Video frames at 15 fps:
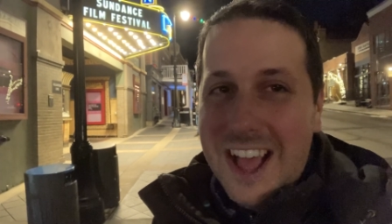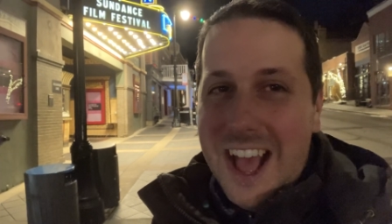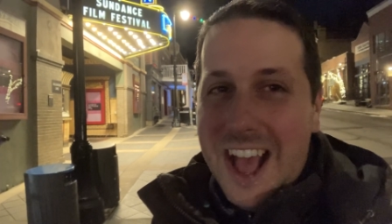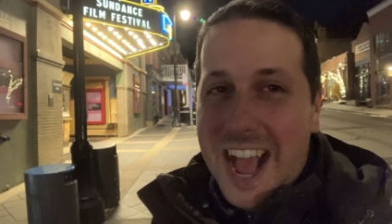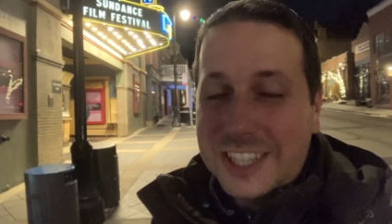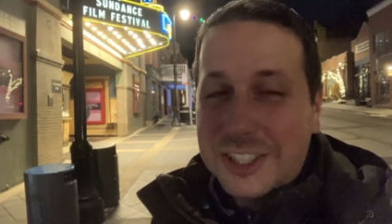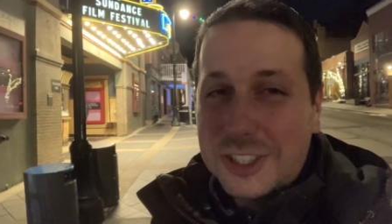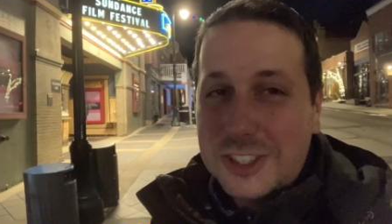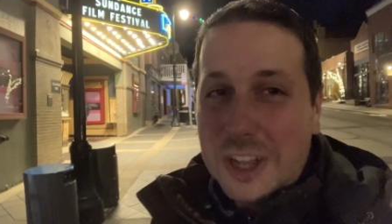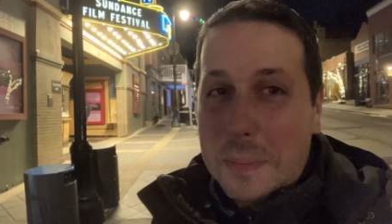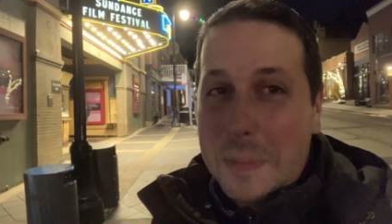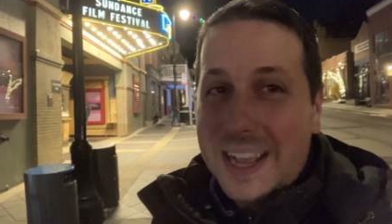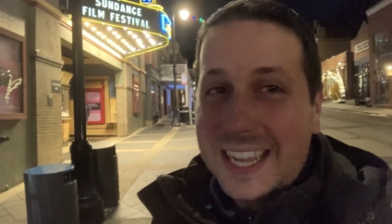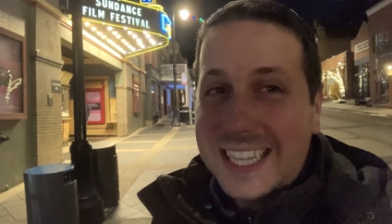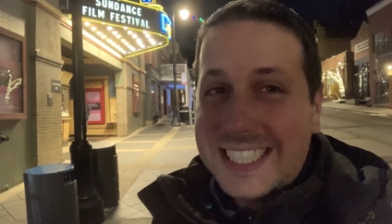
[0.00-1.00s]
I just saw
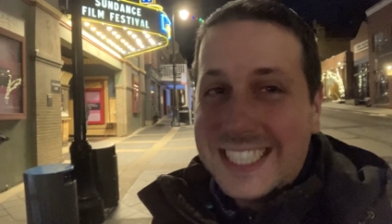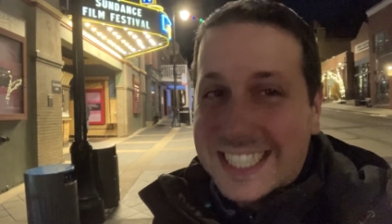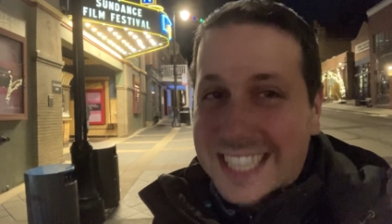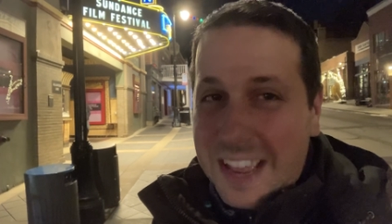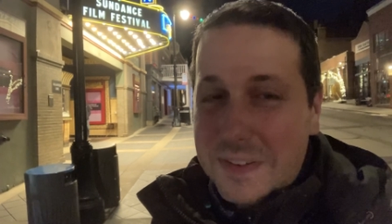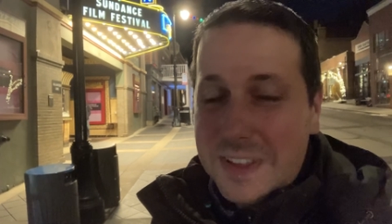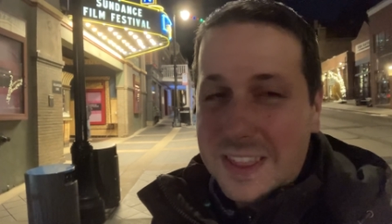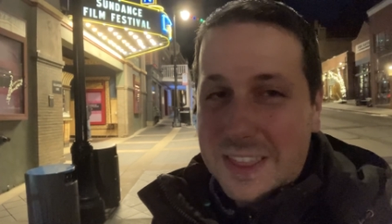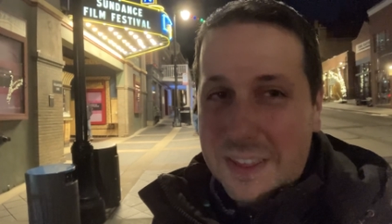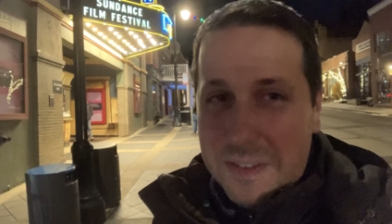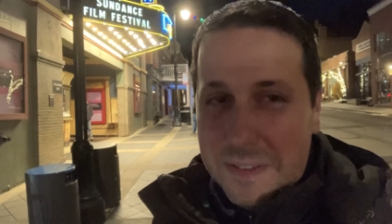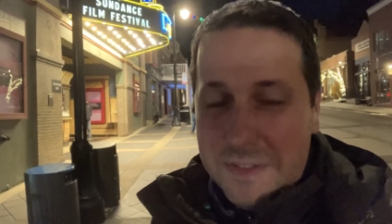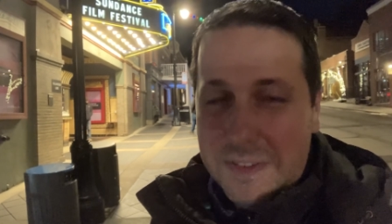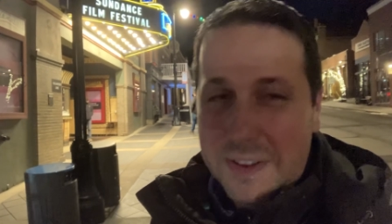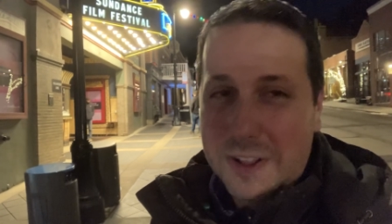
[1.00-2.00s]
my seventh
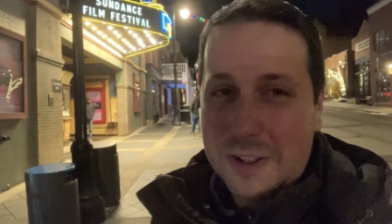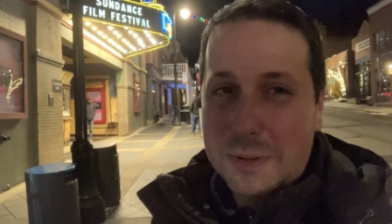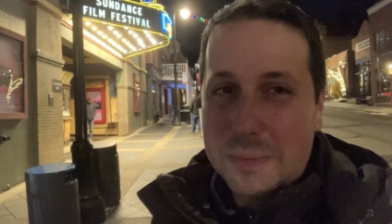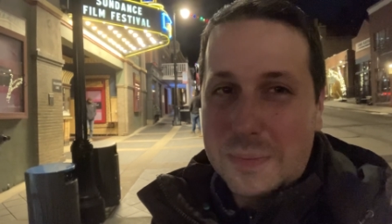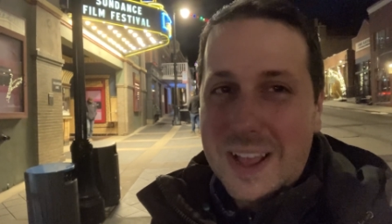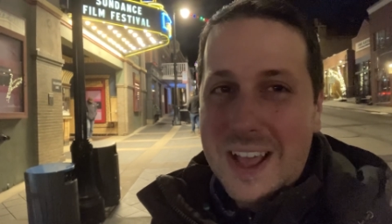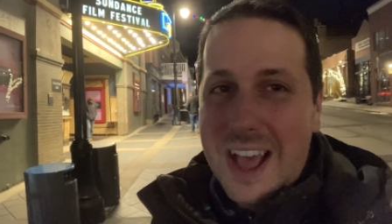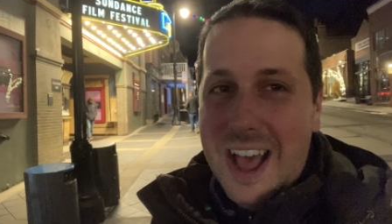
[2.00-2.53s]
film,